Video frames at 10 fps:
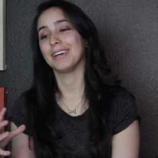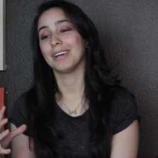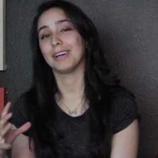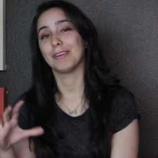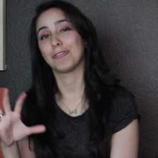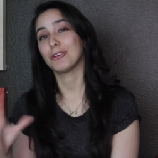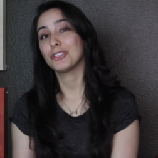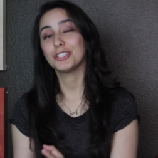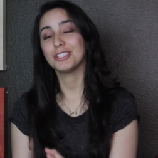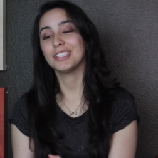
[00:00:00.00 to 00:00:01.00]
uh,
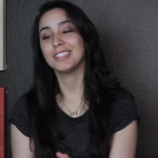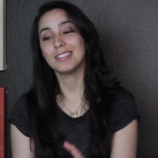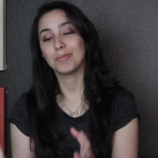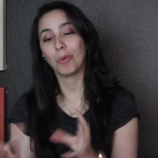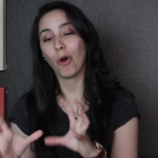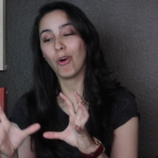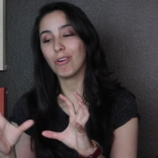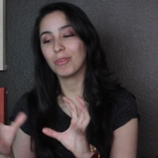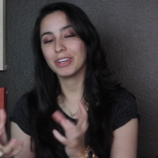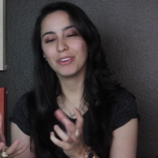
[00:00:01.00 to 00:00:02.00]
fortune
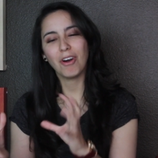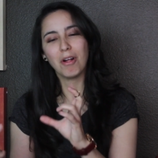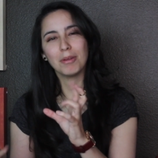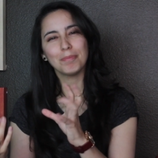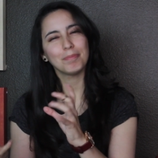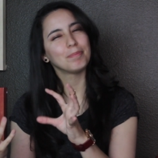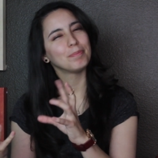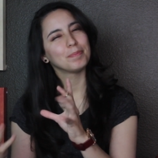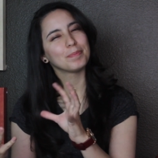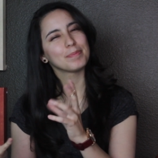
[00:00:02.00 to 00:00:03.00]
ball, what do you call them?
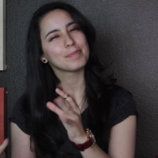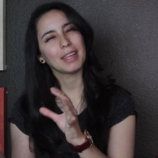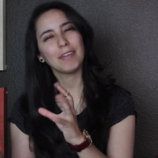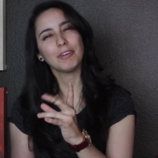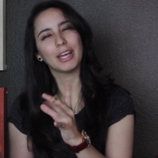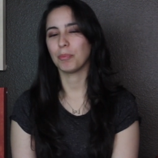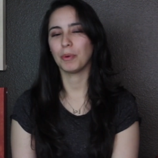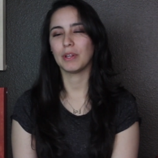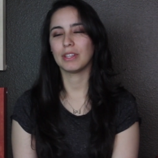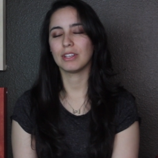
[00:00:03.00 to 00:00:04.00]
I forget.
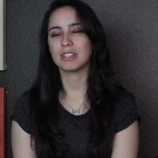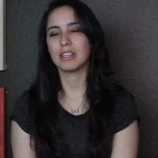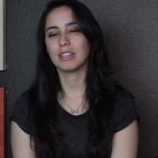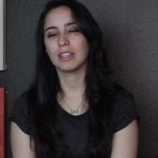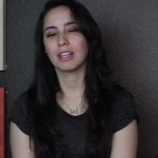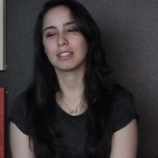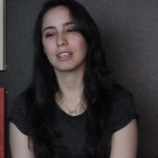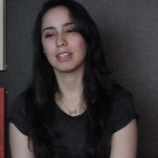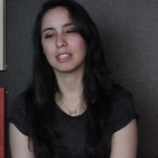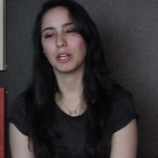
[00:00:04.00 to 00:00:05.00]
But there's nothing that's
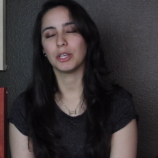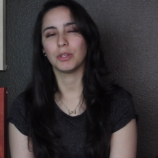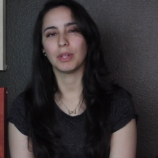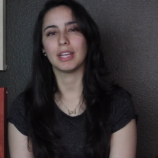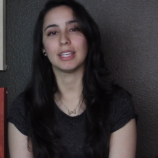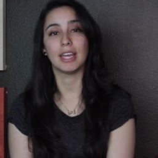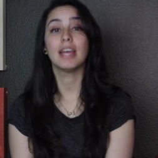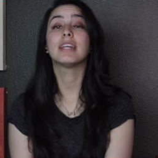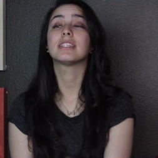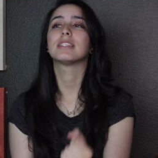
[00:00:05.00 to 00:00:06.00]
gonna tell you that
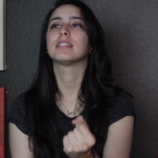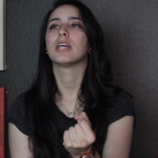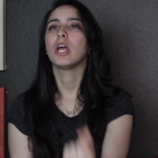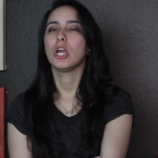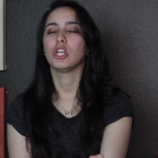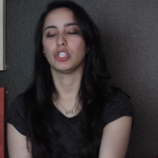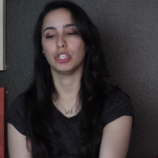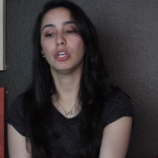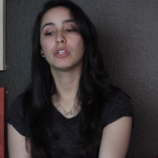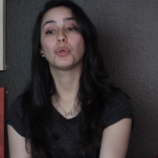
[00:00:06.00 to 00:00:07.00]
yes,
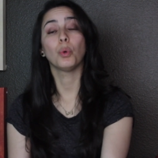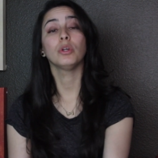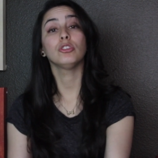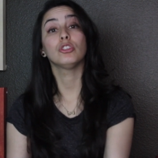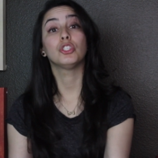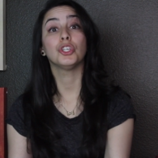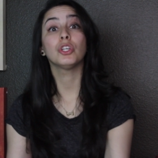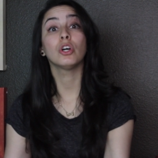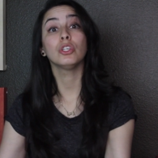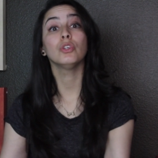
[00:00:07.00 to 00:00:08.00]
she is going to cheat
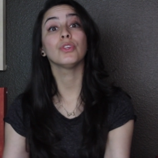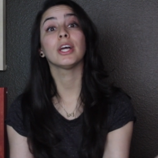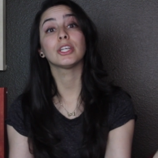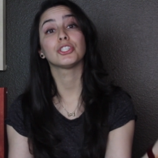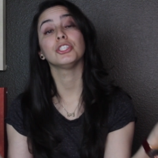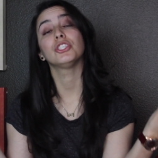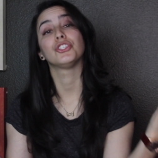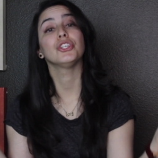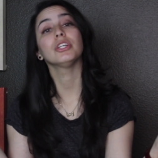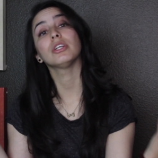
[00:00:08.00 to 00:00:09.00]
on you like she's
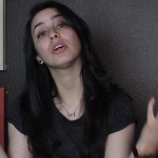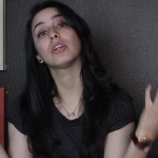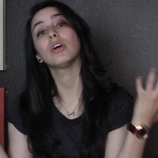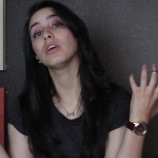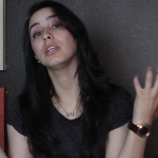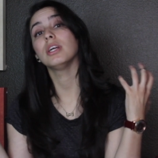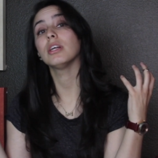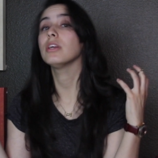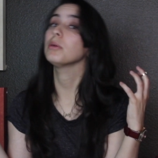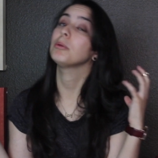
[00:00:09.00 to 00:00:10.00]
cheated on all the
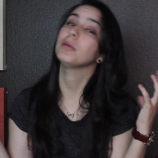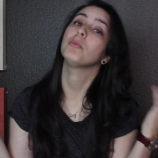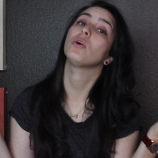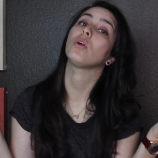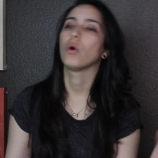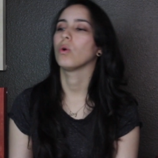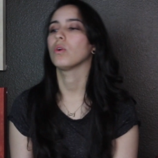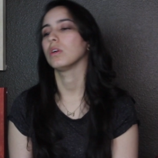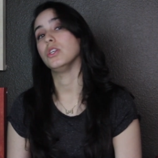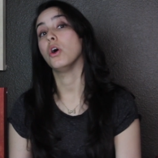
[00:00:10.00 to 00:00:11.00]
other people.
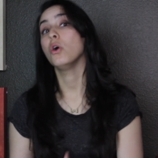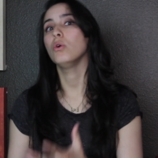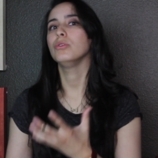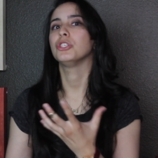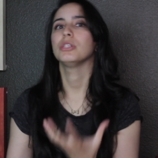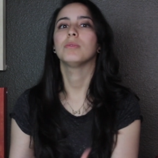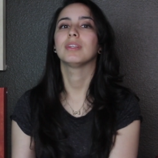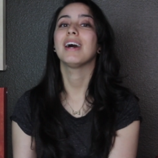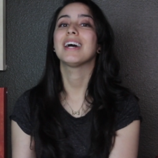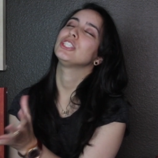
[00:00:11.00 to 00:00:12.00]
Or no, she will
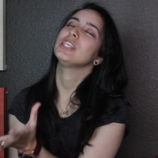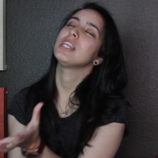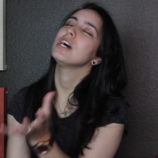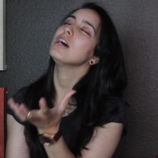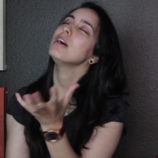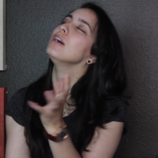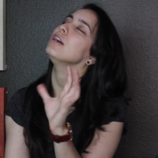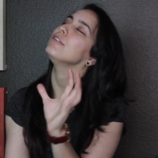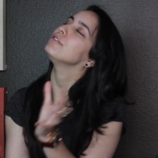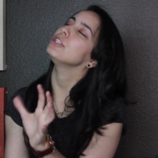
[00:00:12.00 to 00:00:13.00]
not. She
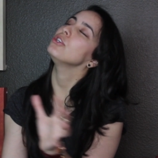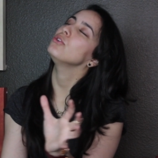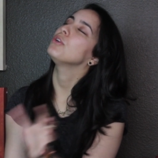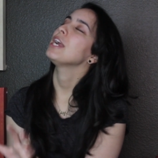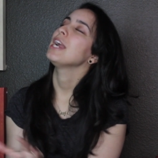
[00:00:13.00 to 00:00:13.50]
loves you